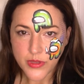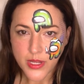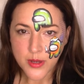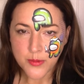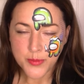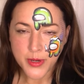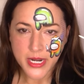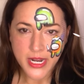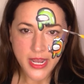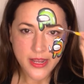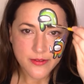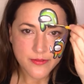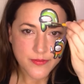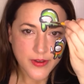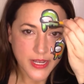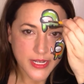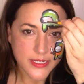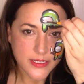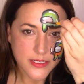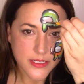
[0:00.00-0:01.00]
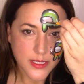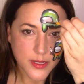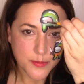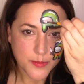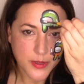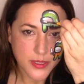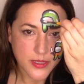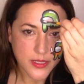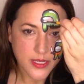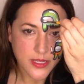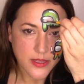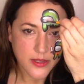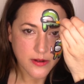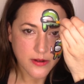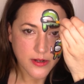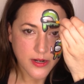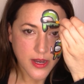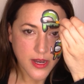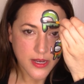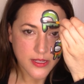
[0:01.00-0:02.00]
But I find typically they're
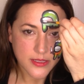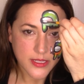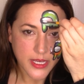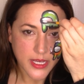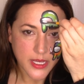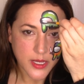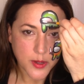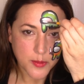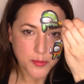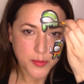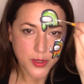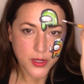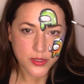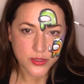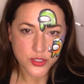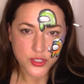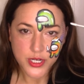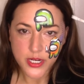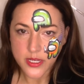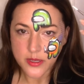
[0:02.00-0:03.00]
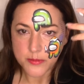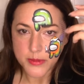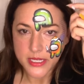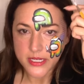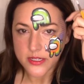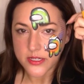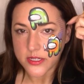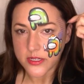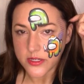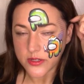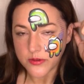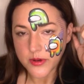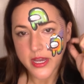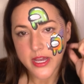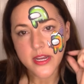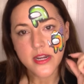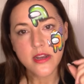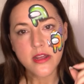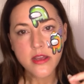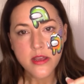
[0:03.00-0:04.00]
not like pushing me to do
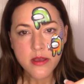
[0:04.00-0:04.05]
it.